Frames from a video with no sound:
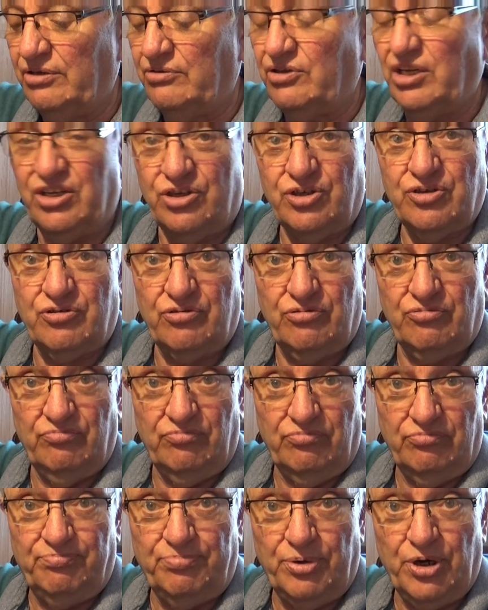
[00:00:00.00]
It's
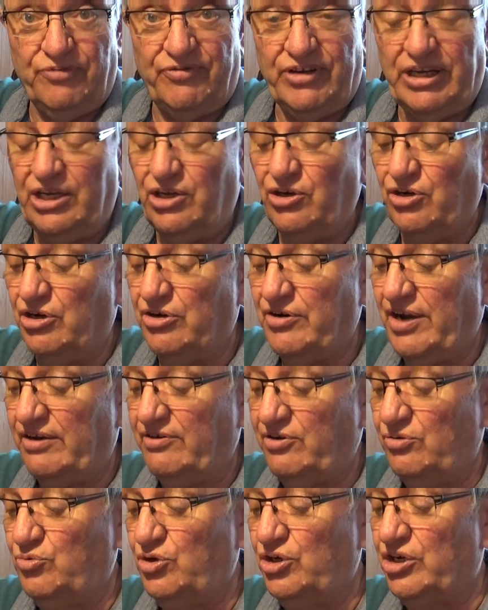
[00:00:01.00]
perfectly all
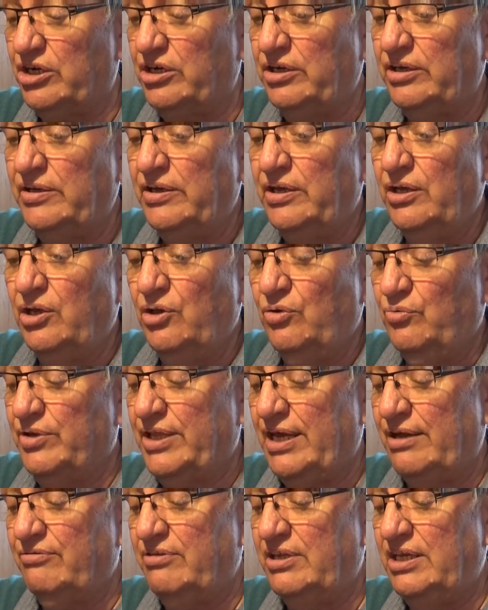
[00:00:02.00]
right to work
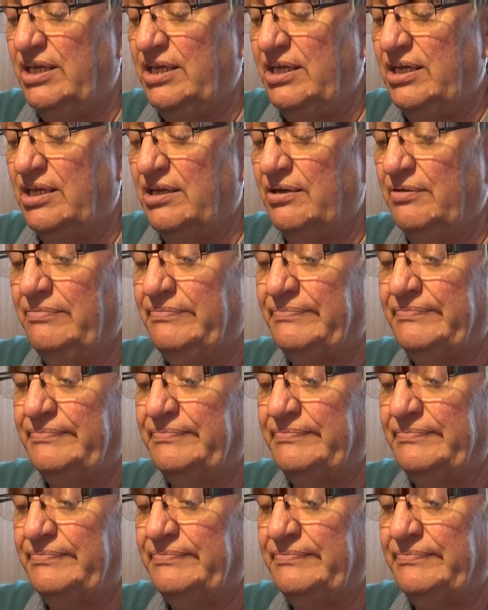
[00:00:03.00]
without the